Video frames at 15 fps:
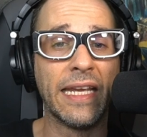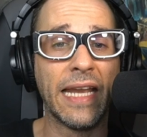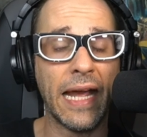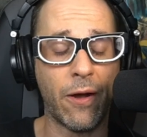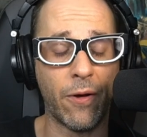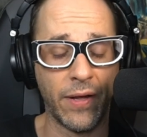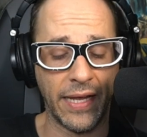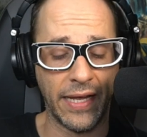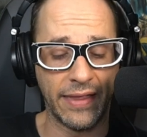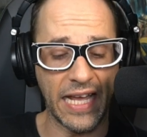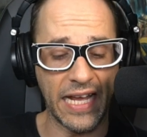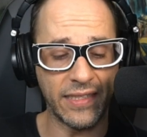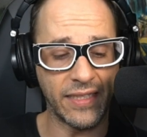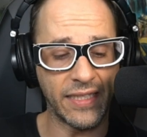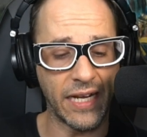Now,
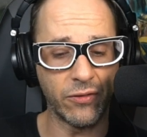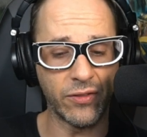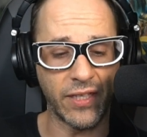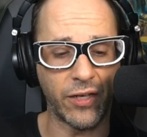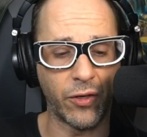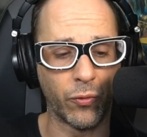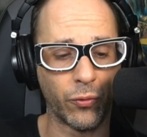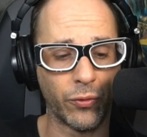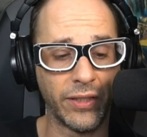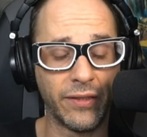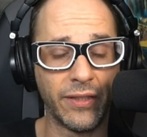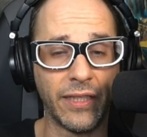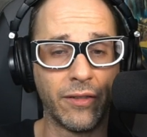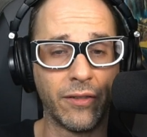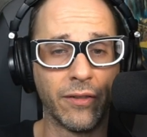that sounds like a
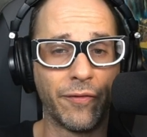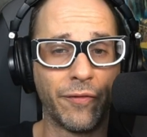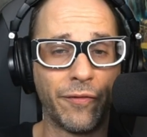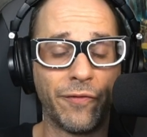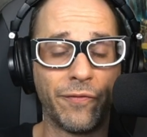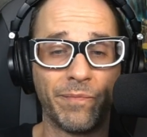really good